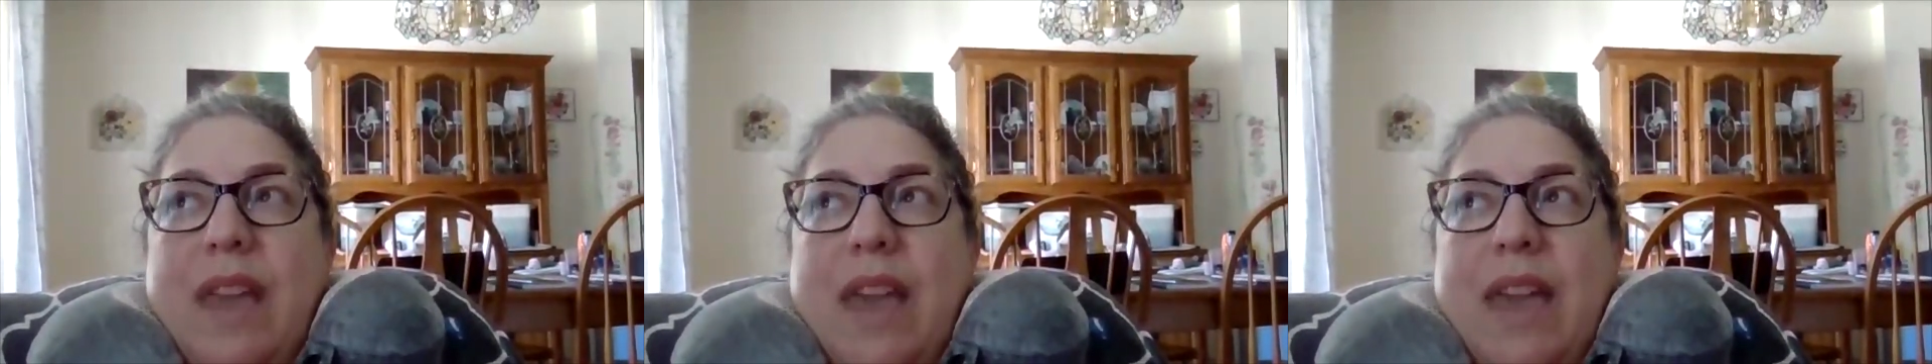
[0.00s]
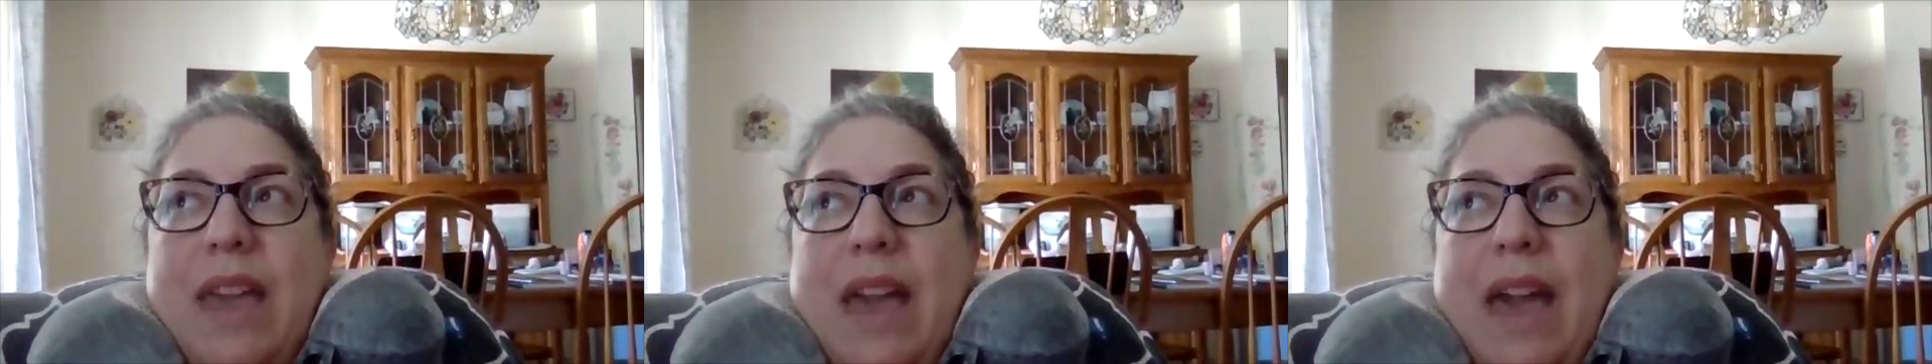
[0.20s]

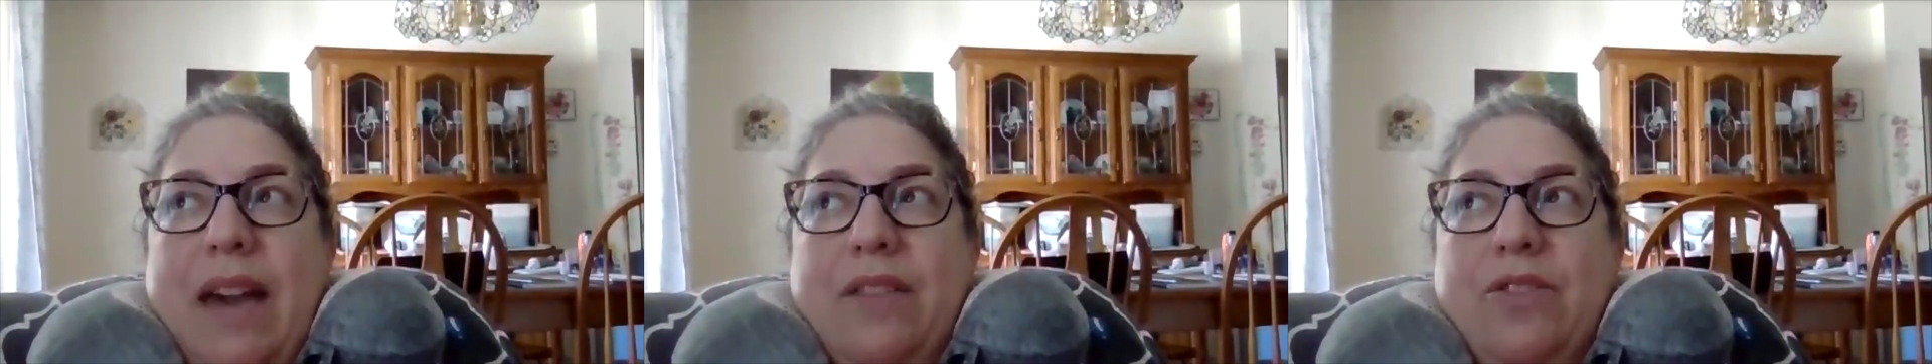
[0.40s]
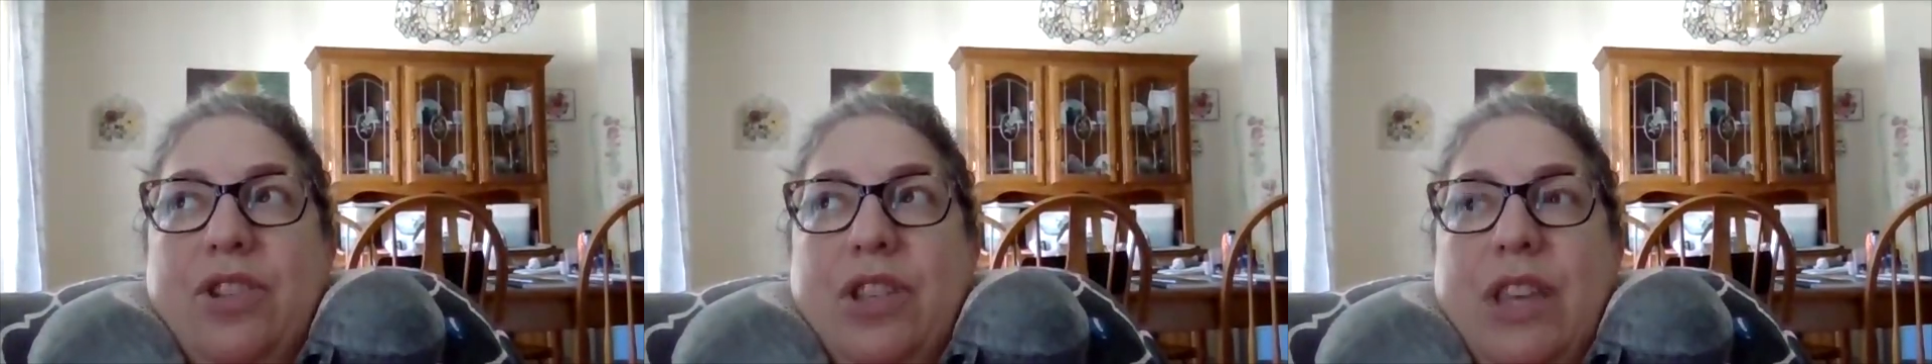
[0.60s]
they
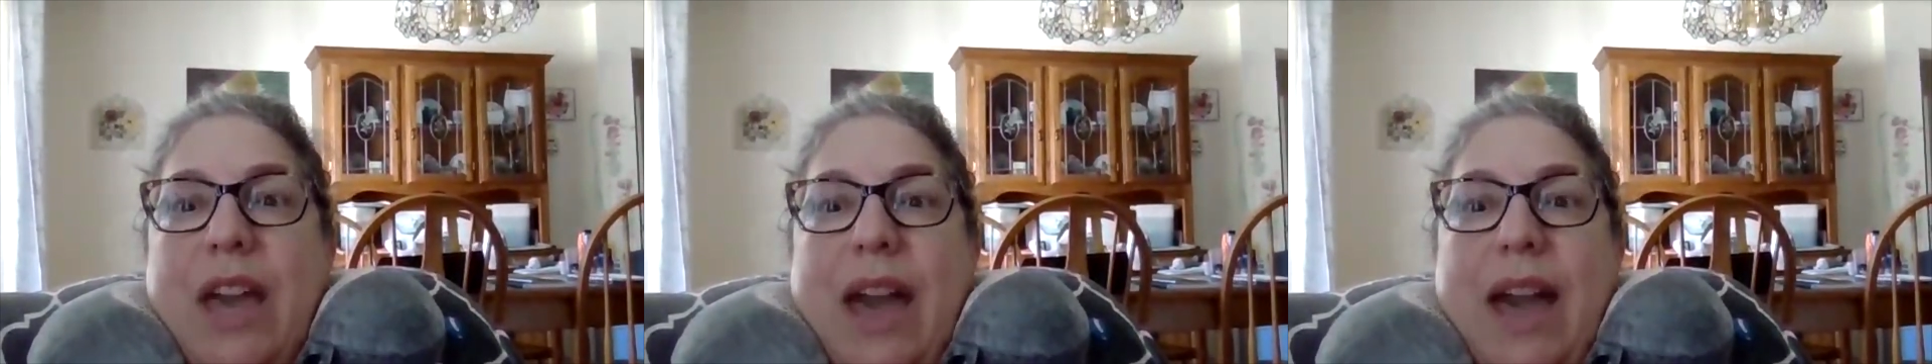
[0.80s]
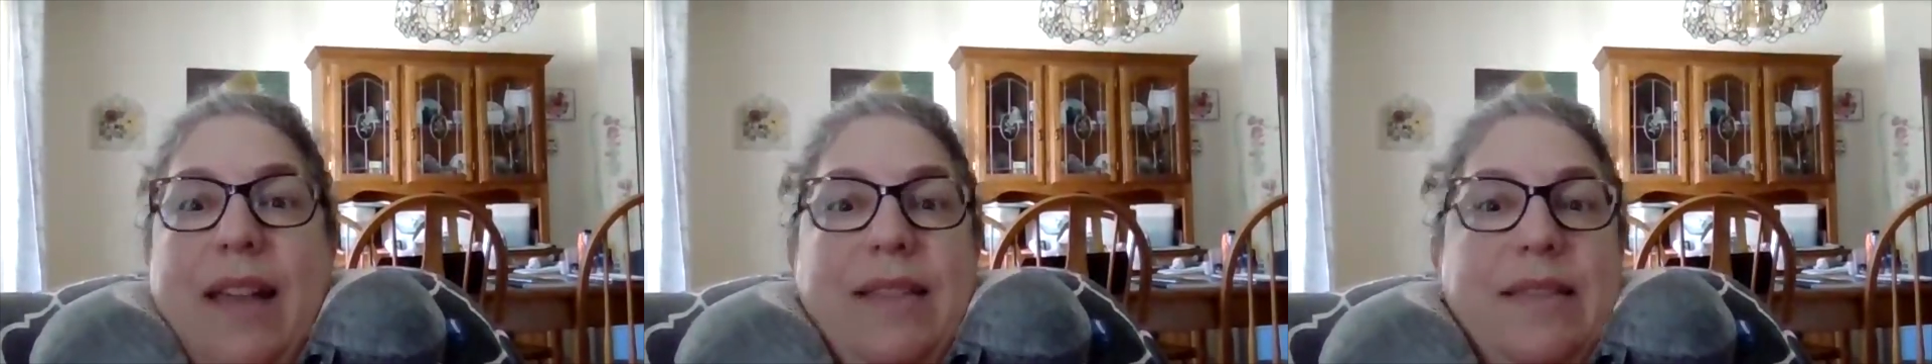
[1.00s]
actually
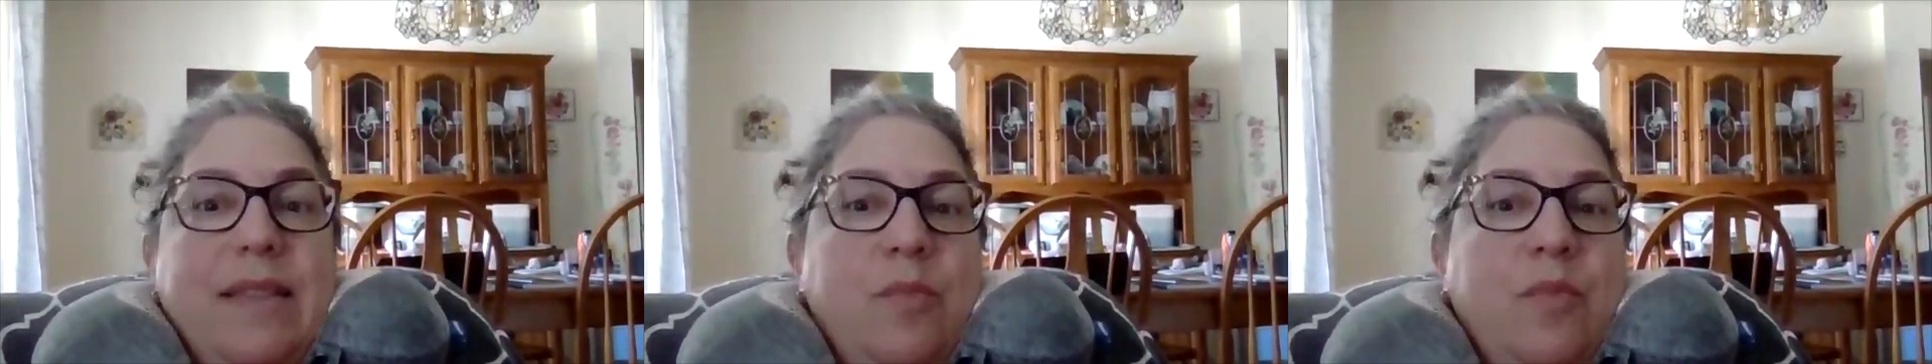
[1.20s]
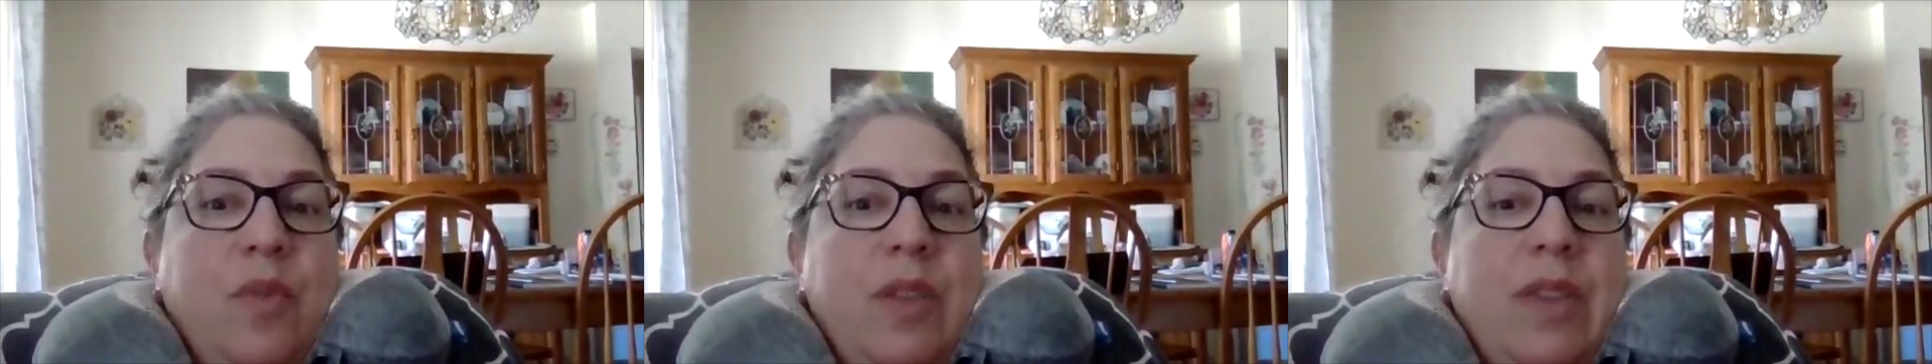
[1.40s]
had
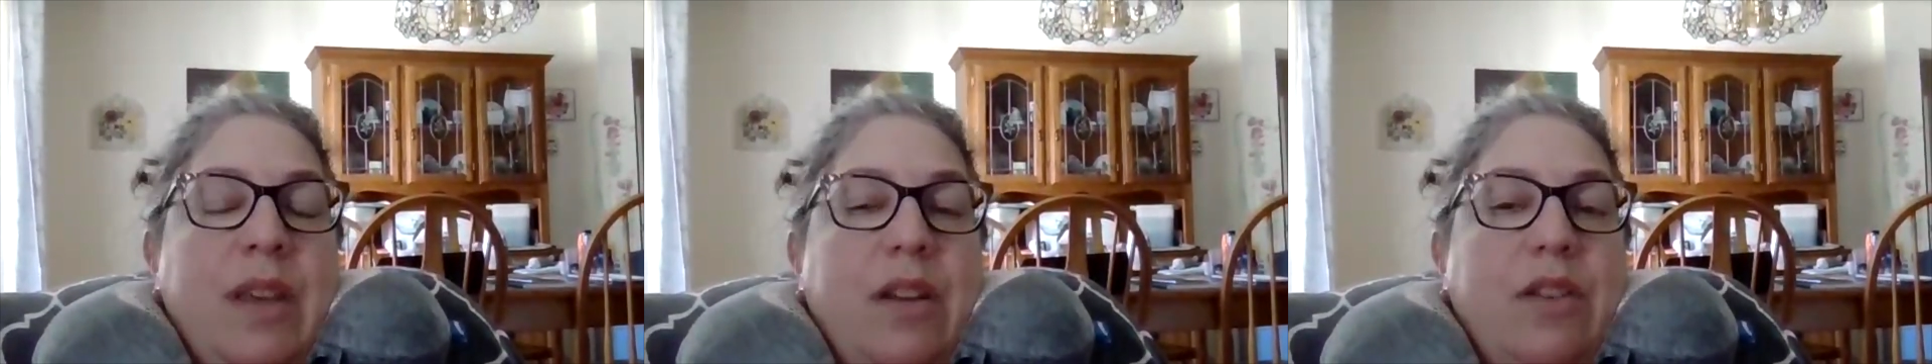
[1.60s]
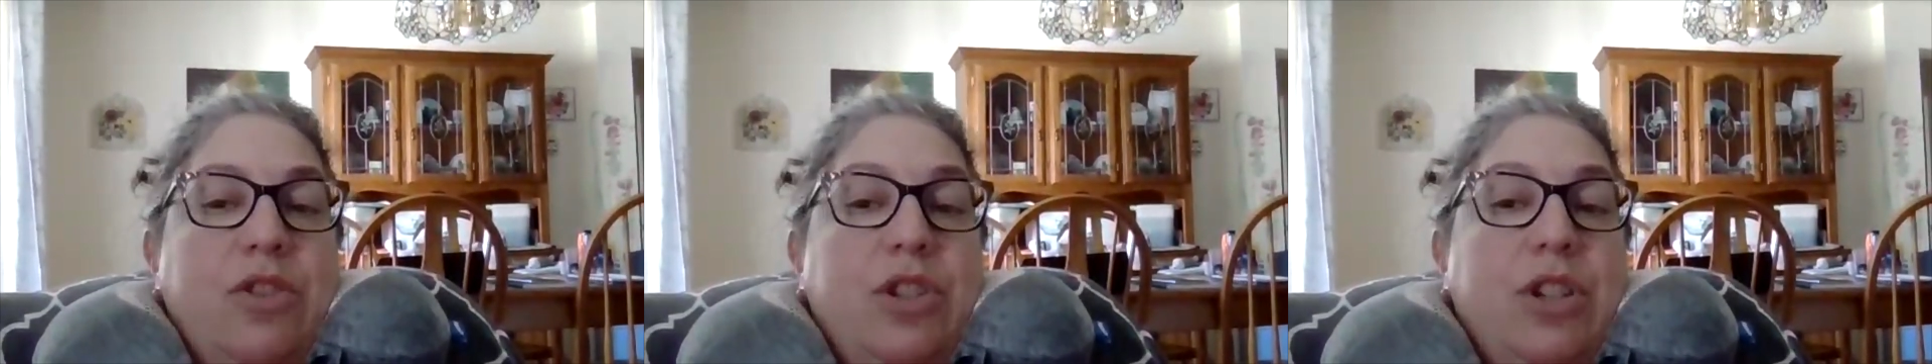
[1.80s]
someone there